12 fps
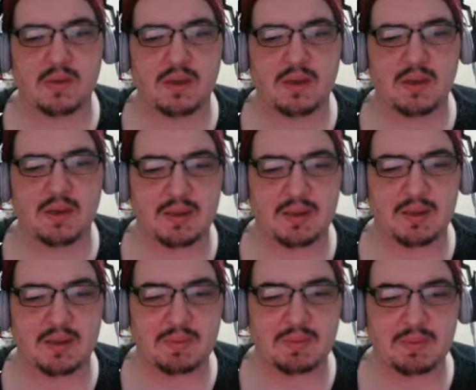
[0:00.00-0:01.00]
beginning of
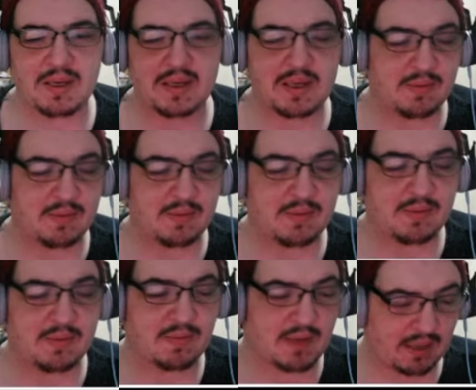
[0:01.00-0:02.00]
the game,
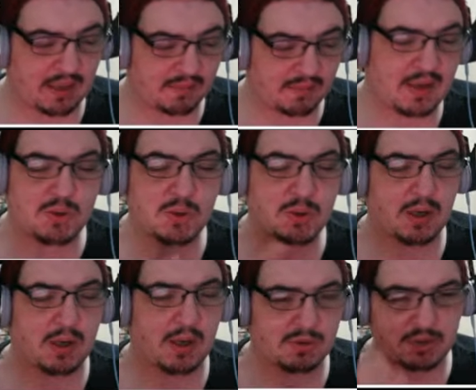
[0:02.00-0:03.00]
as soon as you're able
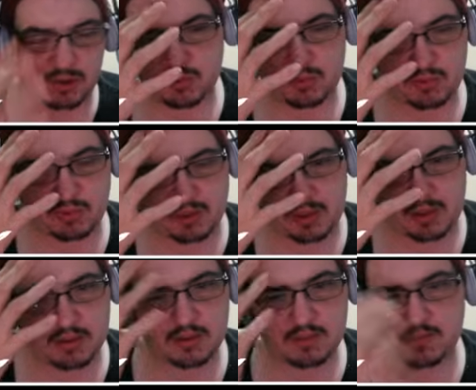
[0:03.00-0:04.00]
to
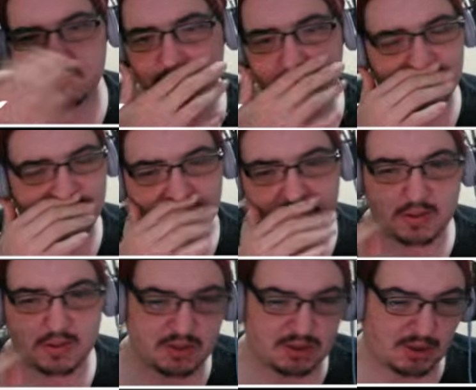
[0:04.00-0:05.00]

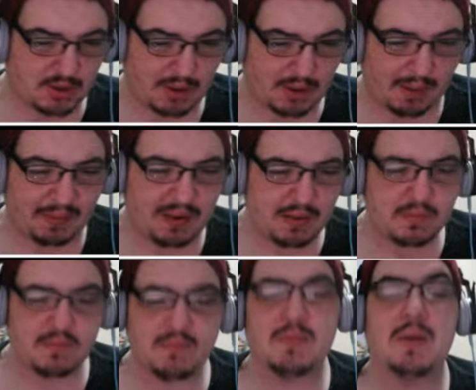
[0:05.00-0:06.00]
start trapping,
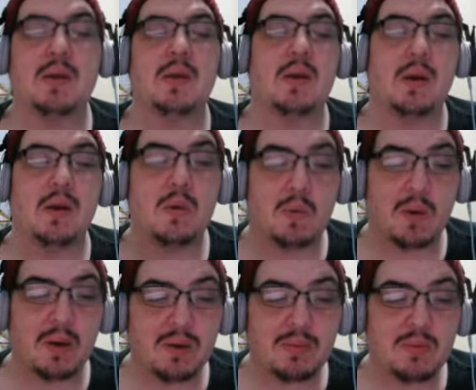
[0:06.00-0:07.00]

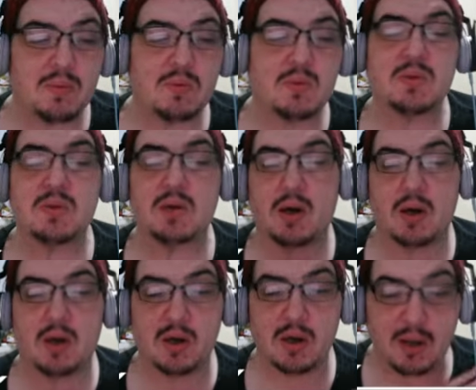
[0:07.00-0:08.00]
wary moves
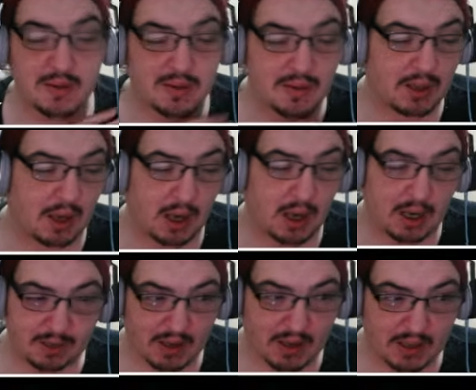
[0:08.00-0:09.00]
are a lot of
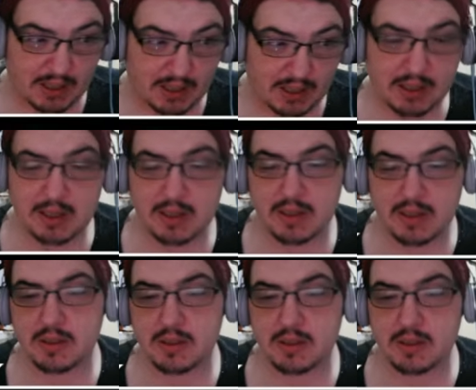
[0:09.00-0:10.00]
money.
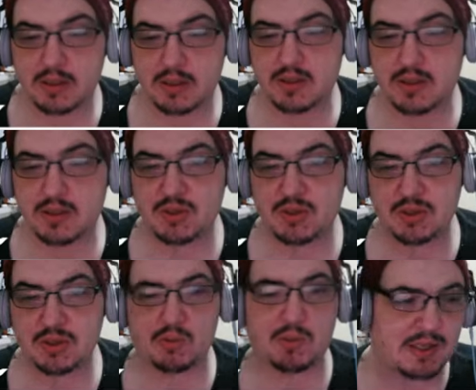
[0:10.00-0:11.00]
So we'll put
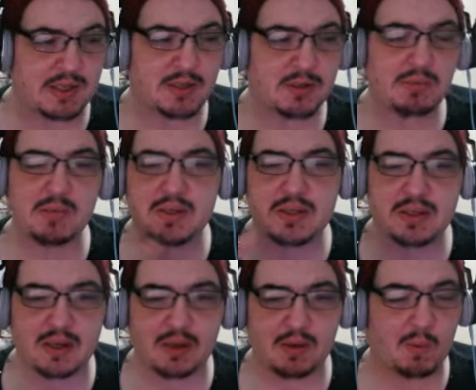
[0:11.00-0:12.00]
collection points
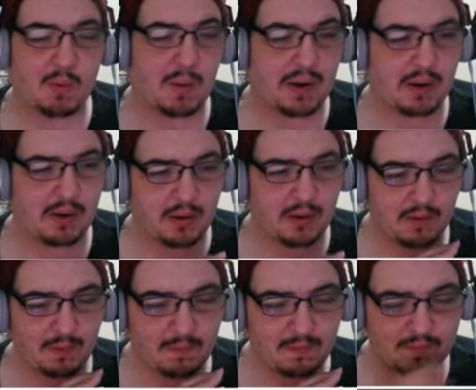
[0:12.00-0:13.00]
at where
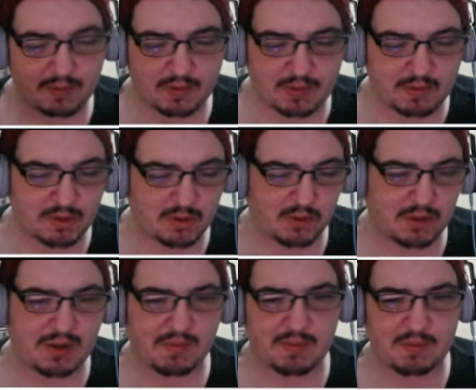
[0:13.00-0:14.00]
the majority
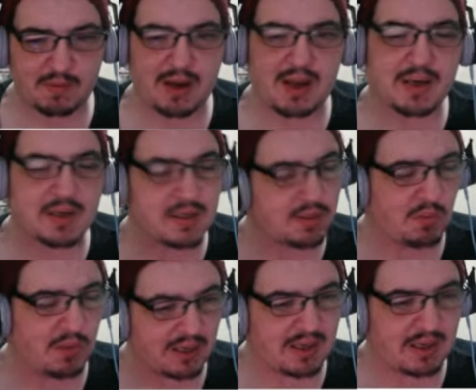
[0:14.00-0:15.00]
of them are at because we want
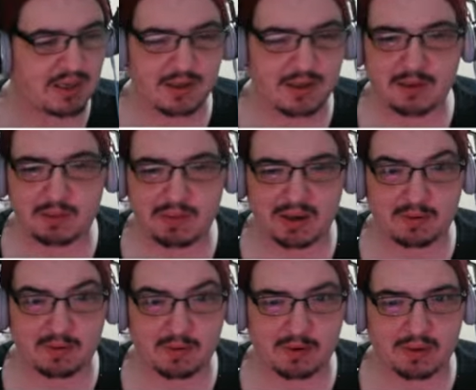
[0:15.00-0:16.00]
to get a good bang
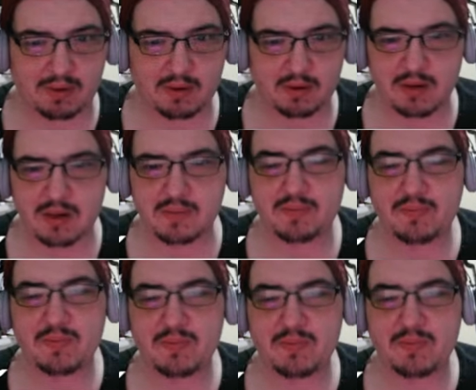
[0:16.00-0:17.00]
for our buck, right?
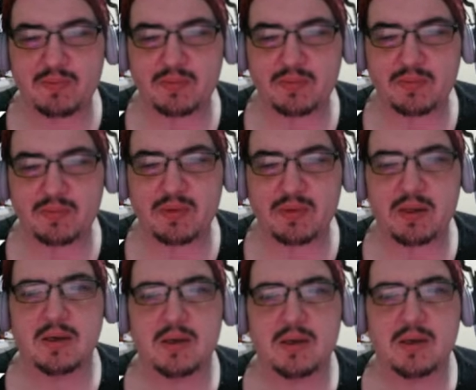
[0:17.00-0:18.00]

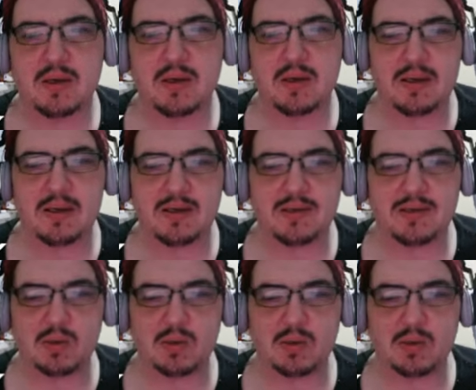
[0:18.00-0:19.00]
And so we'll put
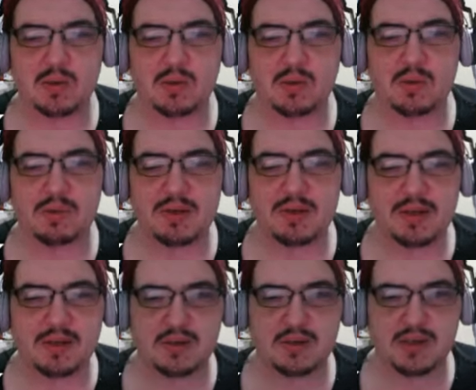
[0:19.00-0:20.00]
down the
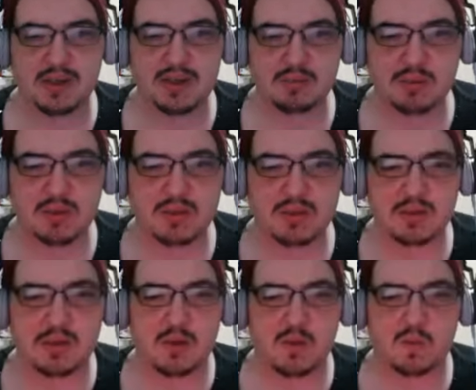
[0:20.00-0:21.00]
collection points,
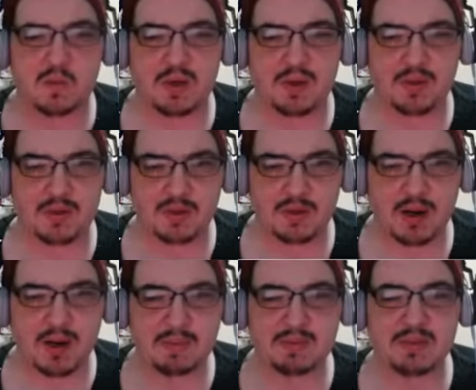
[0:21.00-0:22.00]
we'll get the
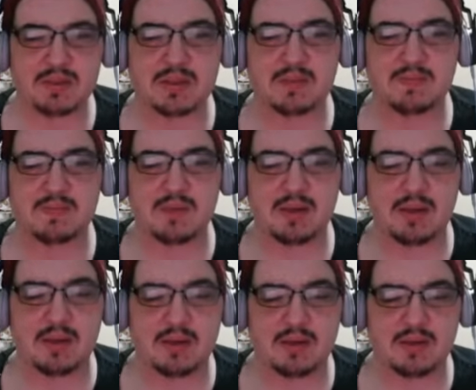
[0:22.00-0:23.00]
traps,
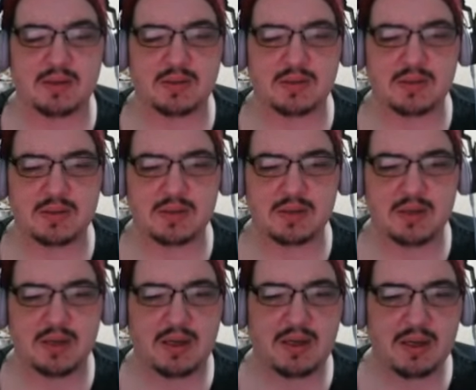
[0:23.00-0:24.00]
and
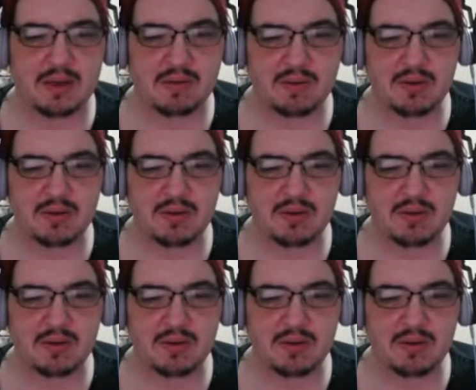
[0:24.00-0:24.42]
even though,